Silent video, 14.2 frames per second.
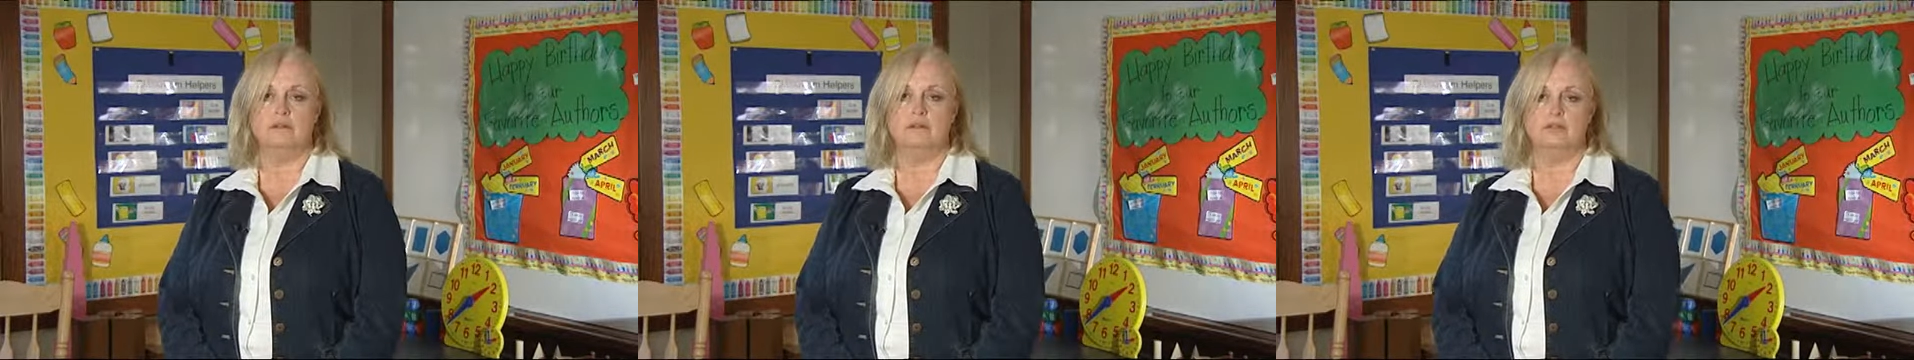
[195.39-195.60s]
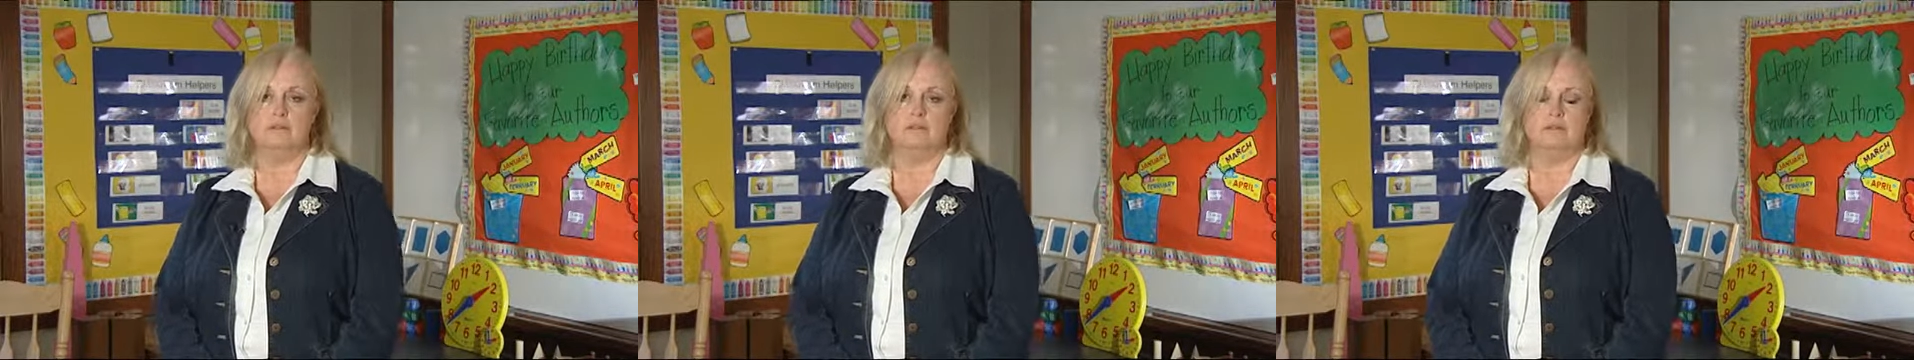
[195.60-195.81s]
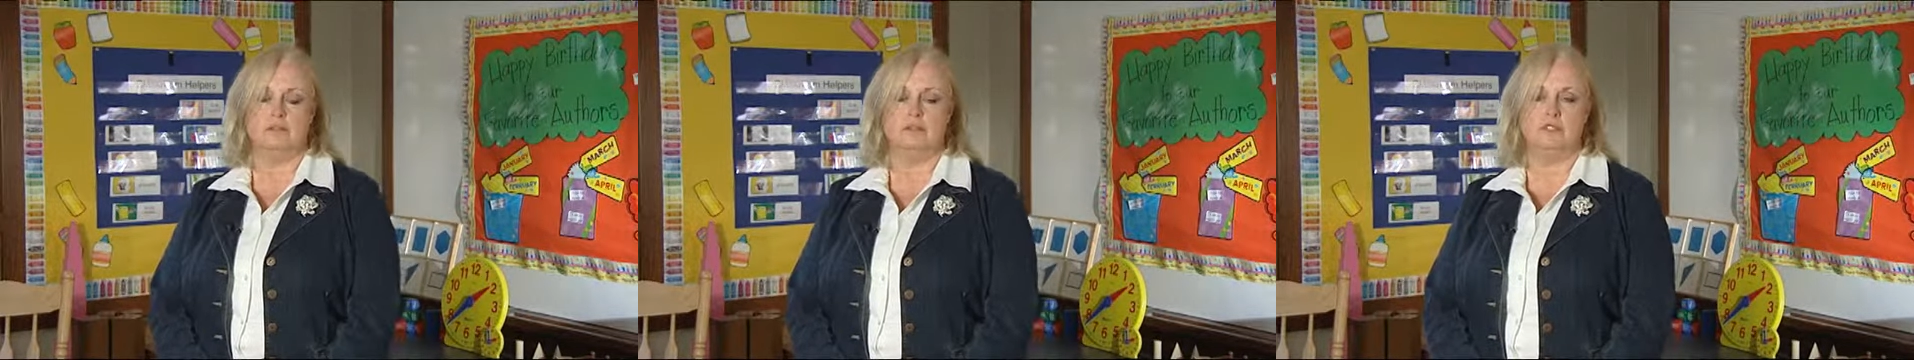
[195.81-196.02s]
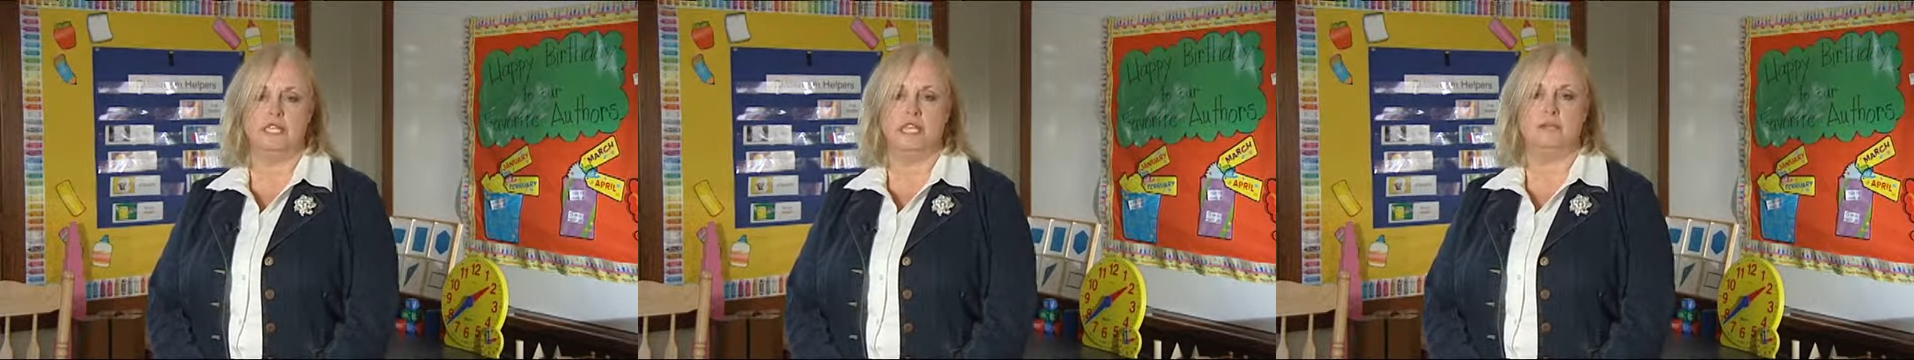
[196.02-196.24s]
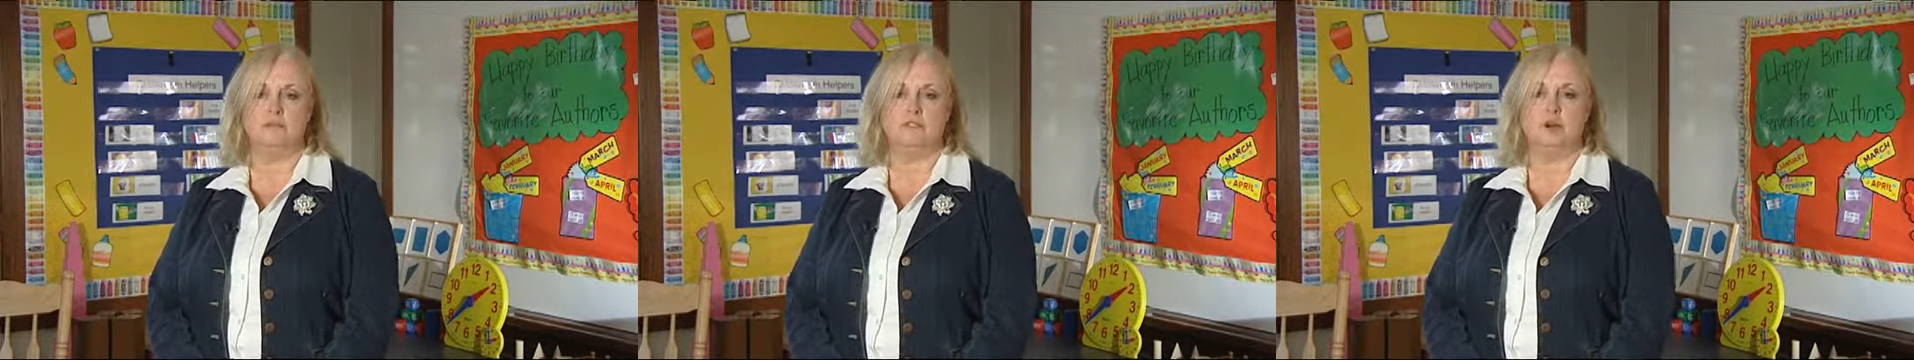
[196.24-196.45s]
the
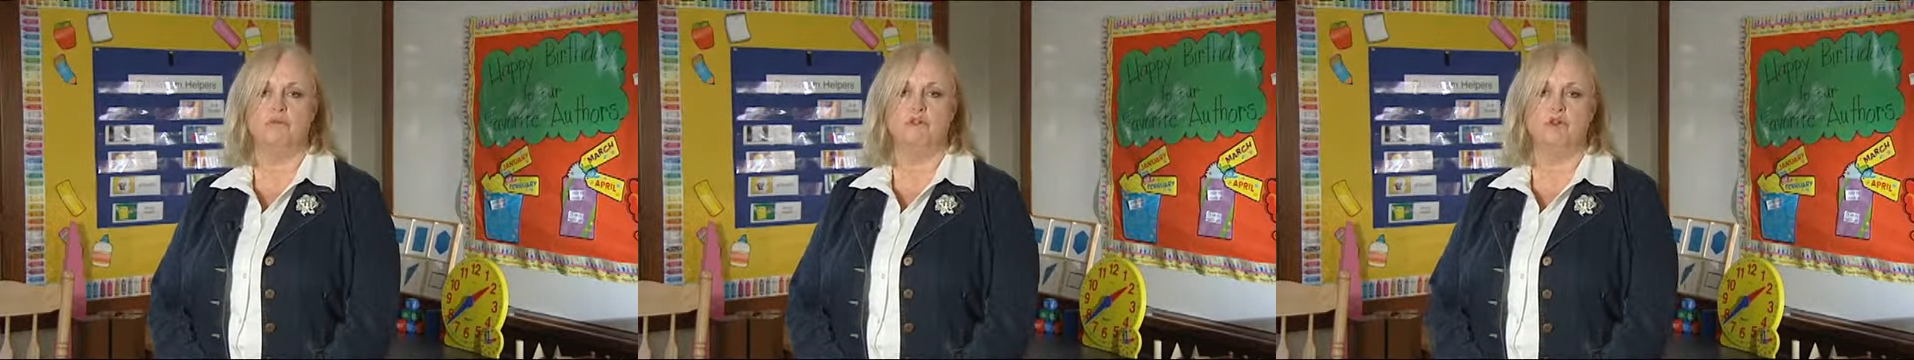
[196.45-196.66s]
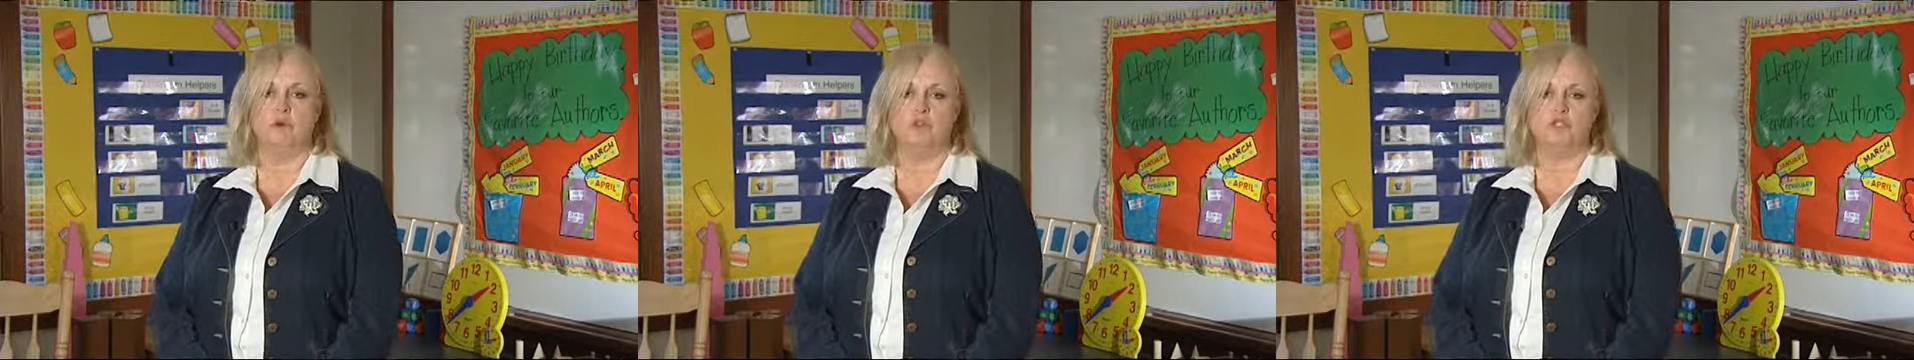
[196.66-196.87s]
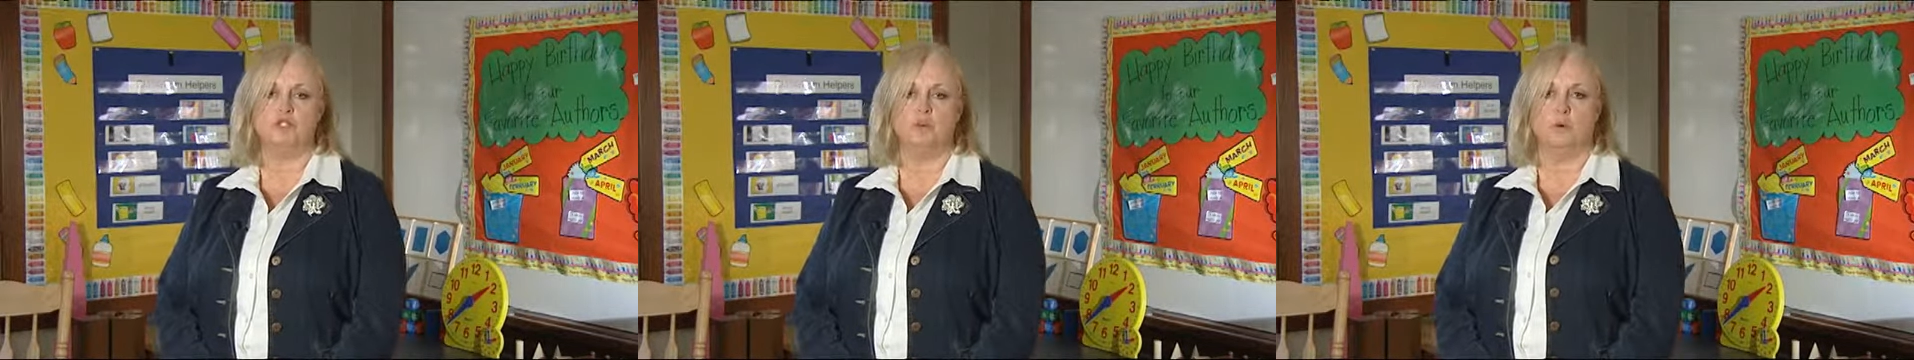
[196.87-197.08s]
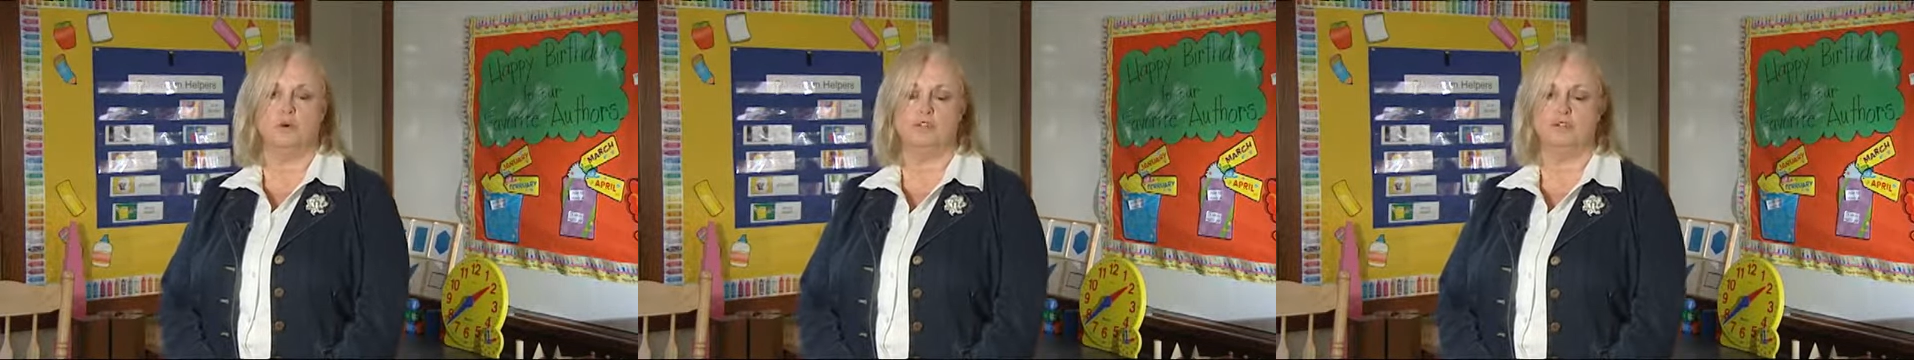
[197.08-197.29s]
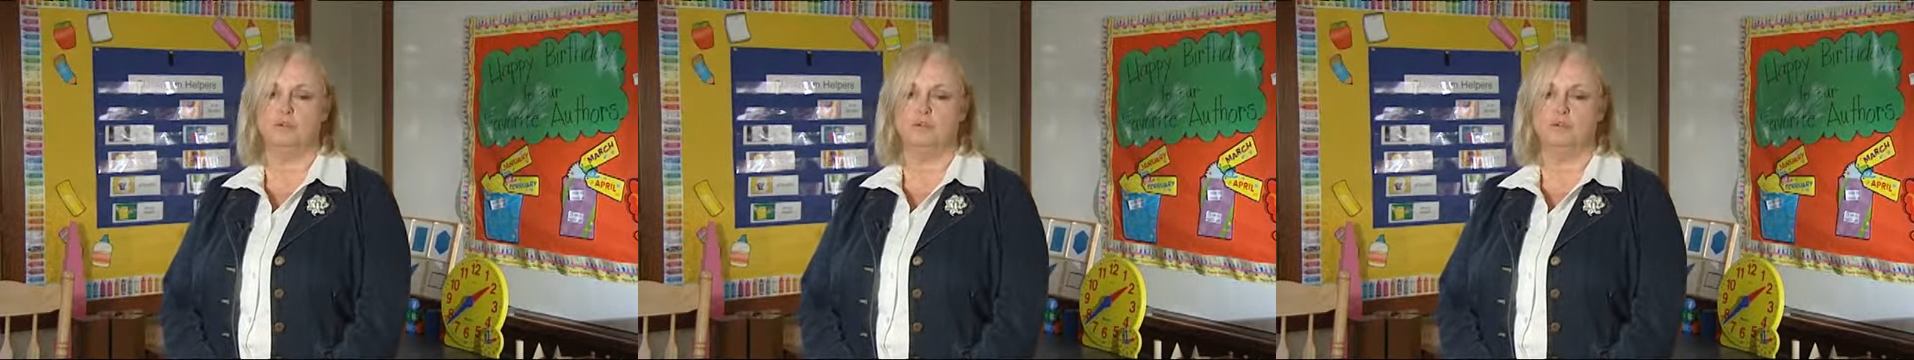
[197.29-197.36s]
team's overall score.